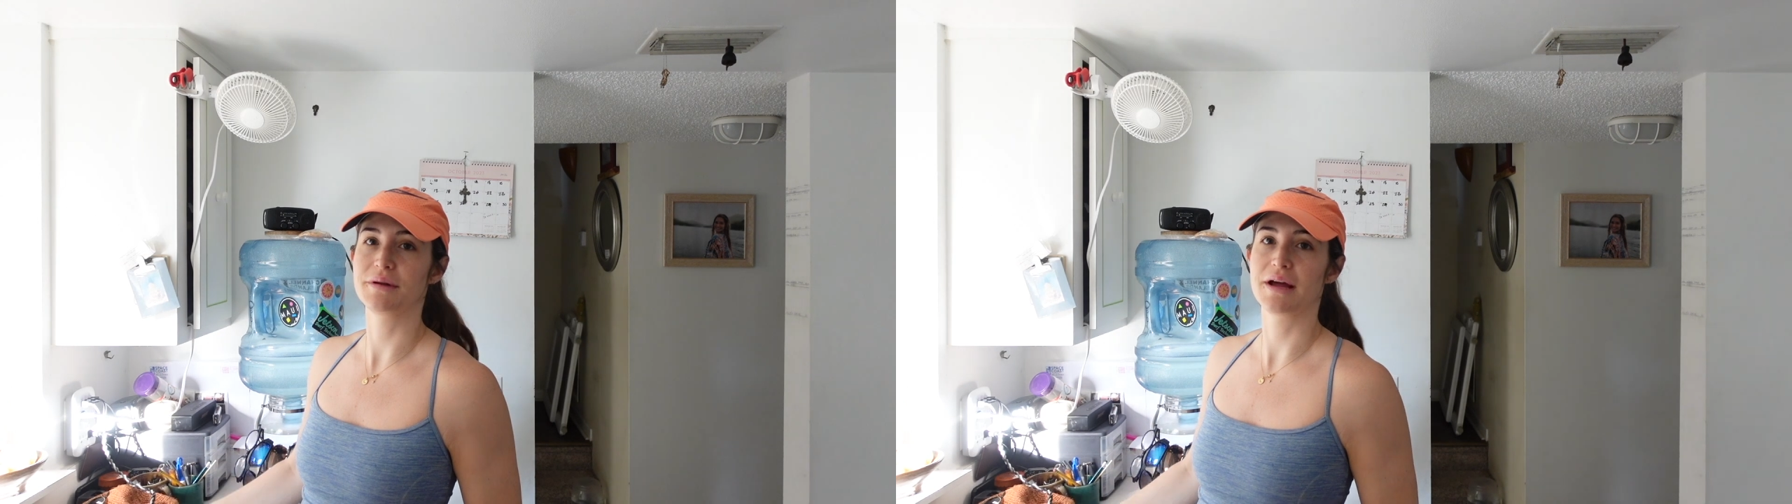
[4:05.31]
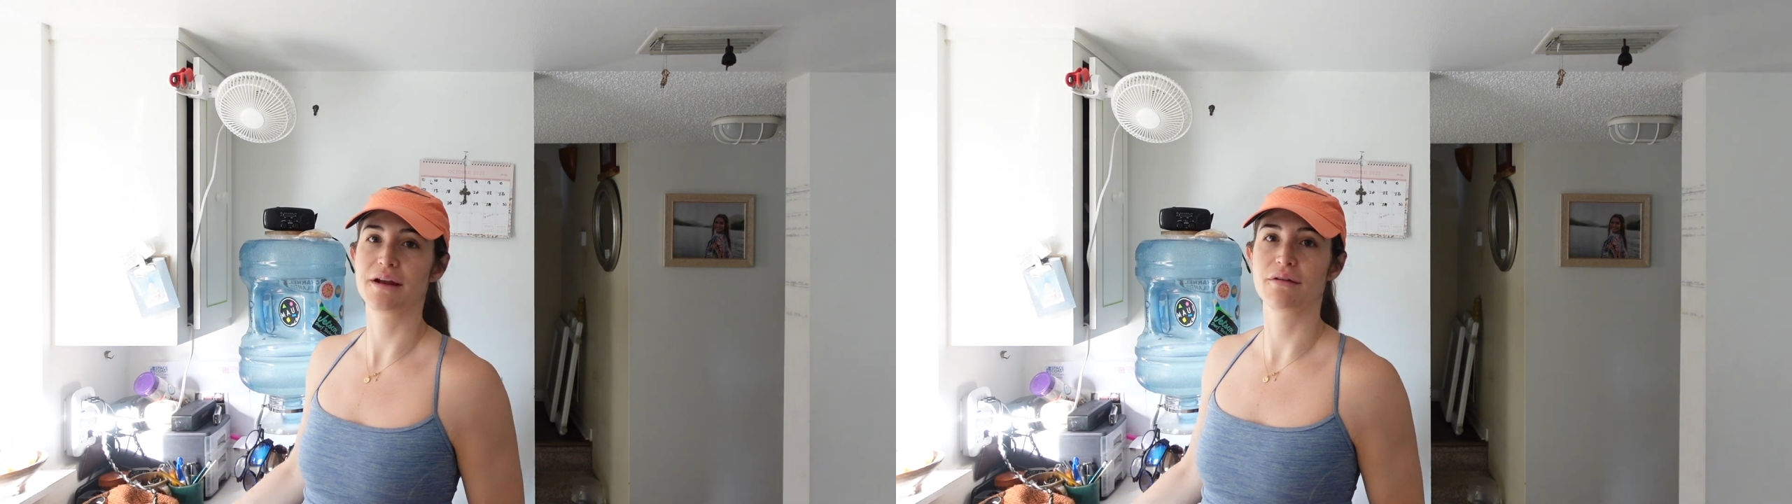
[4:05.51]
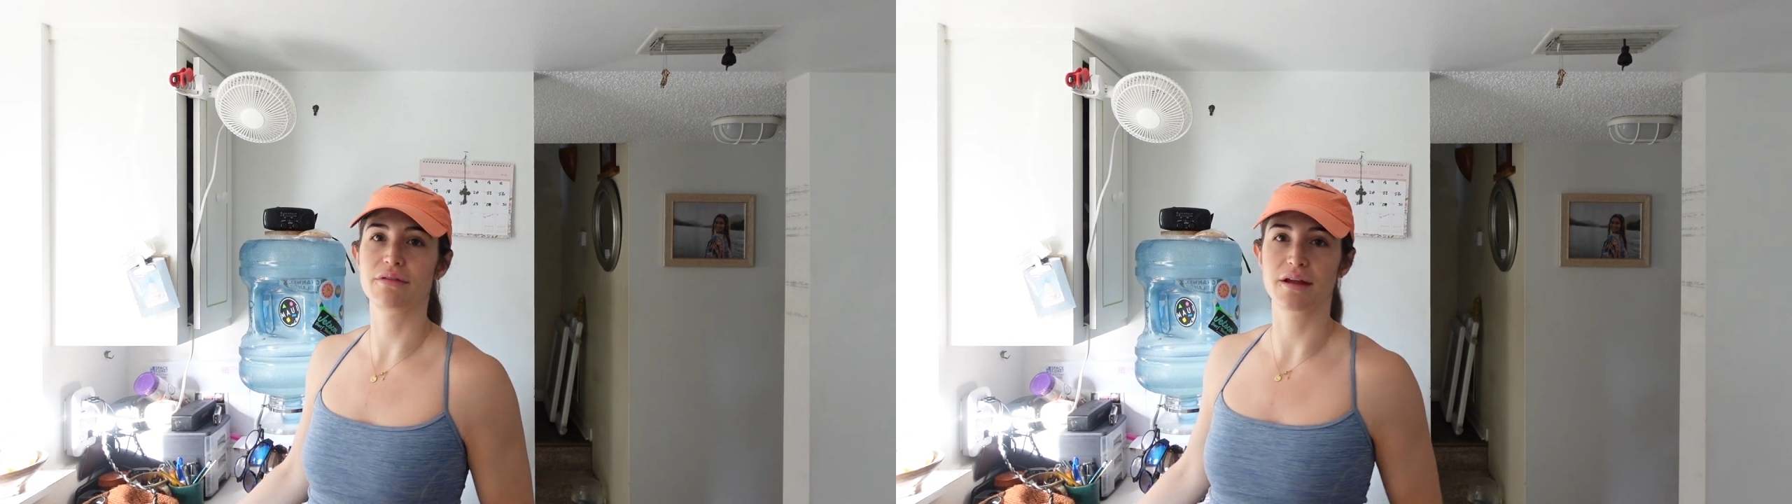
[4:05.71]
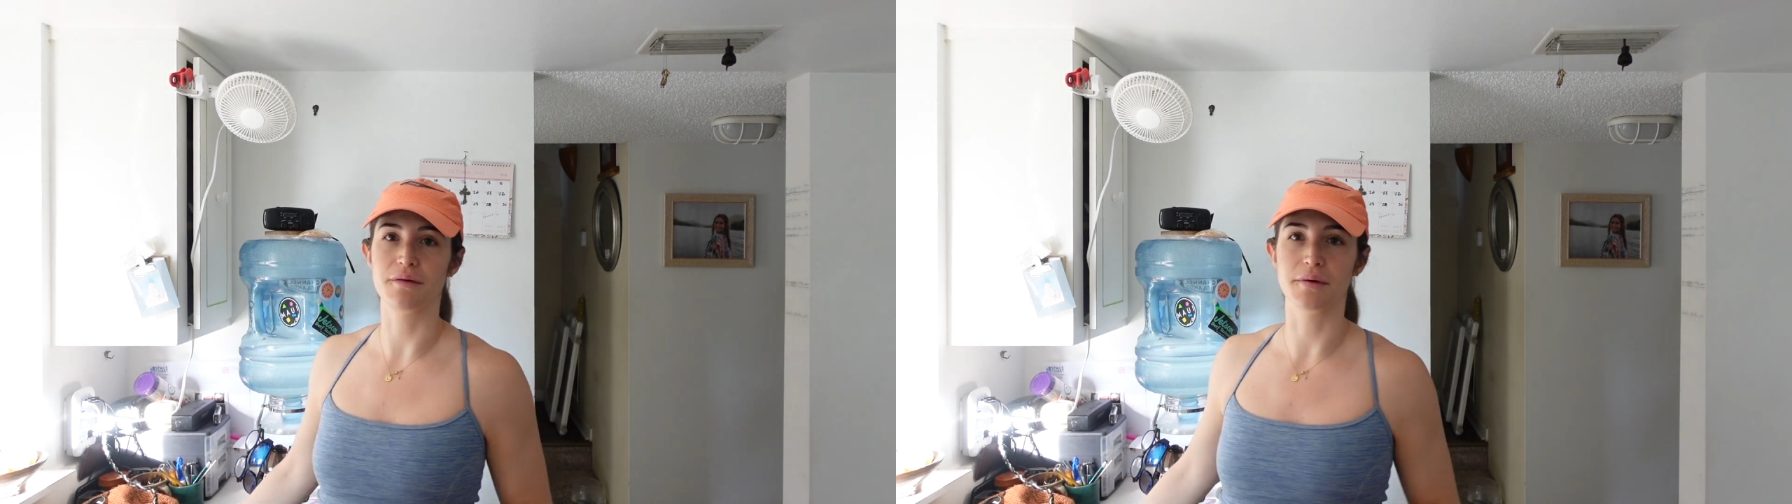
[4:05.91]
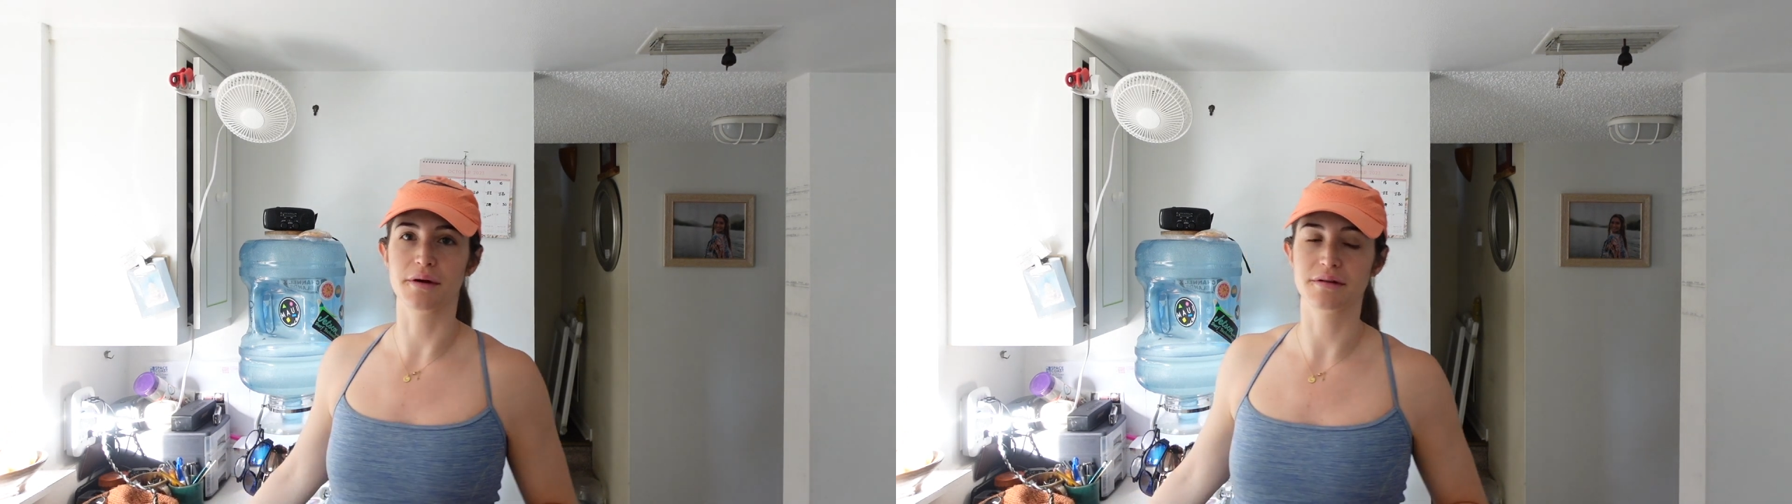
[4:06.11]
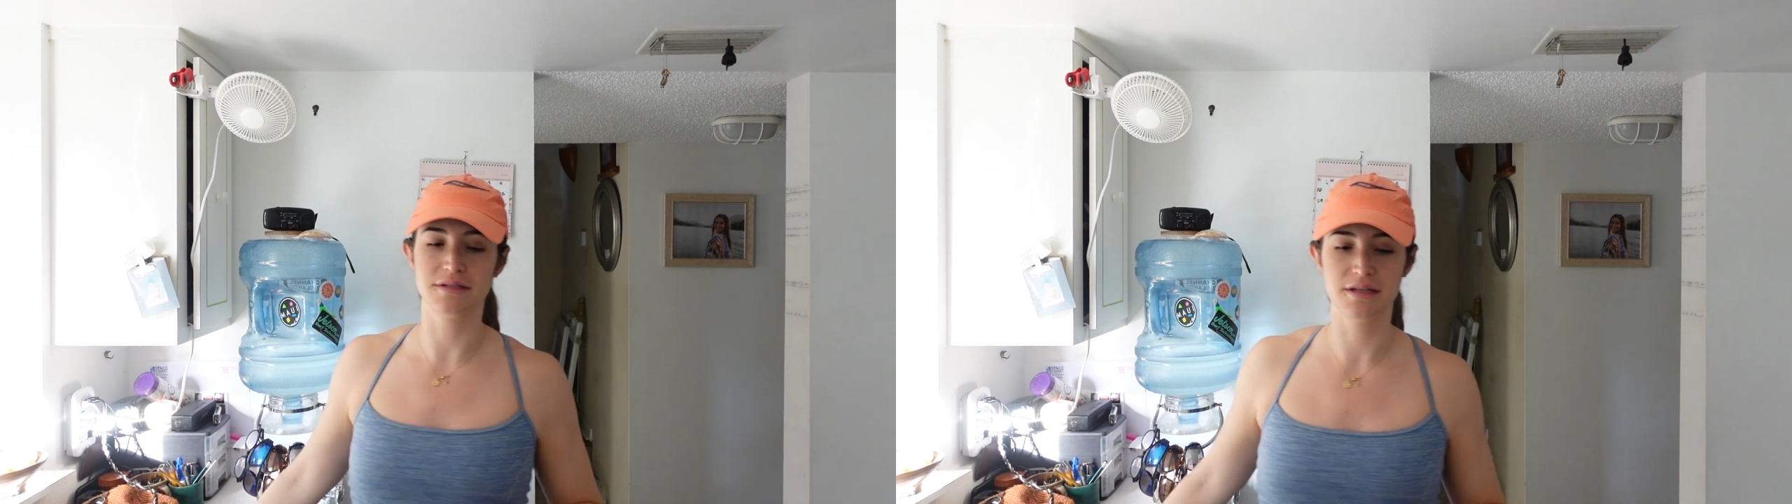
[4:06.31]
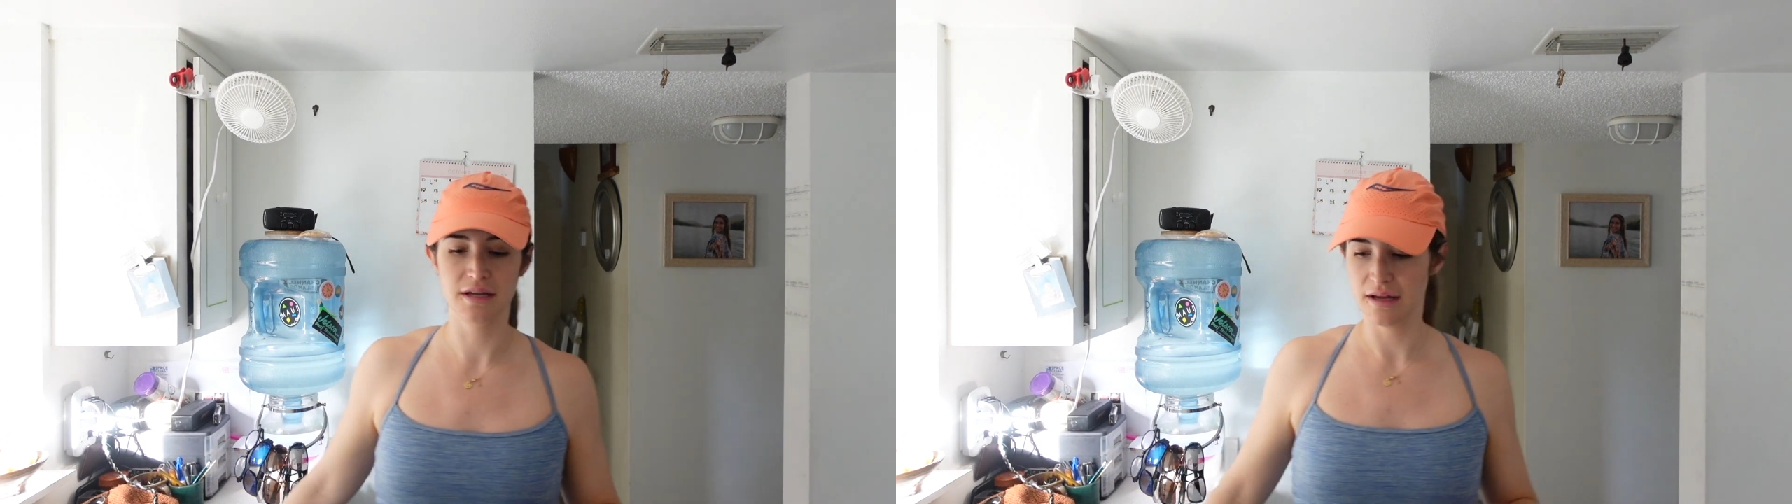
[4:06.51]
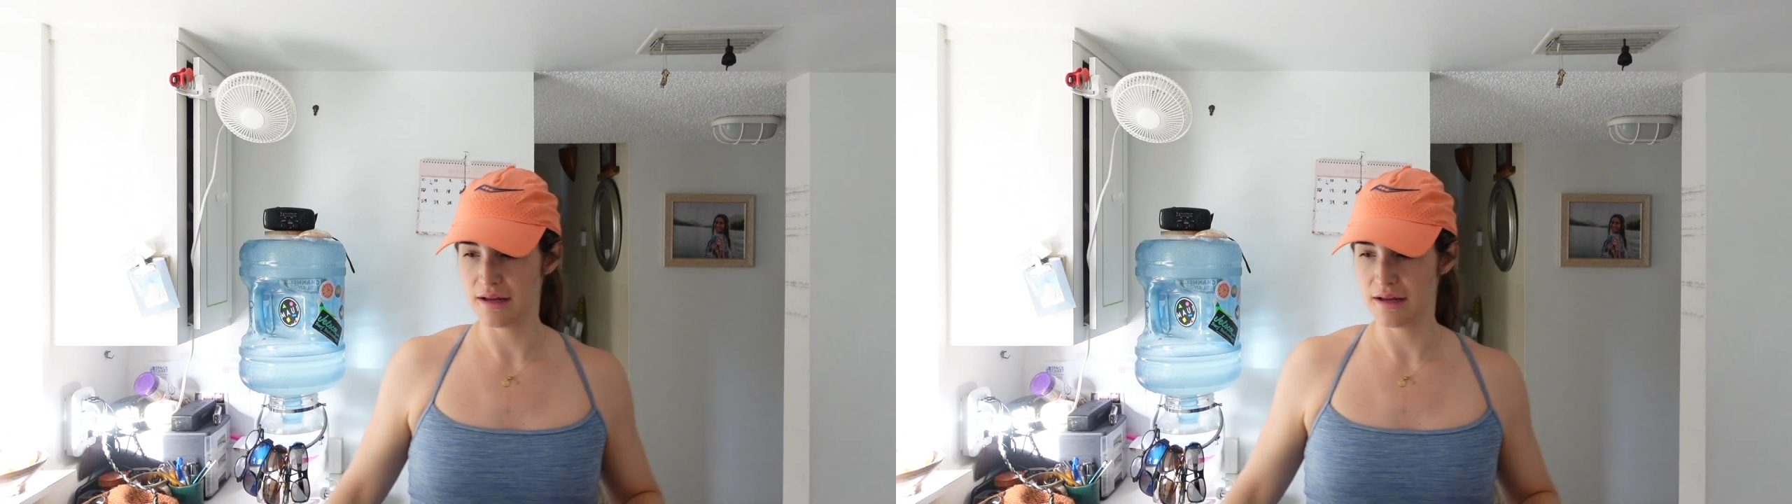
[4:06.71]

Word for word: but I don't think it works.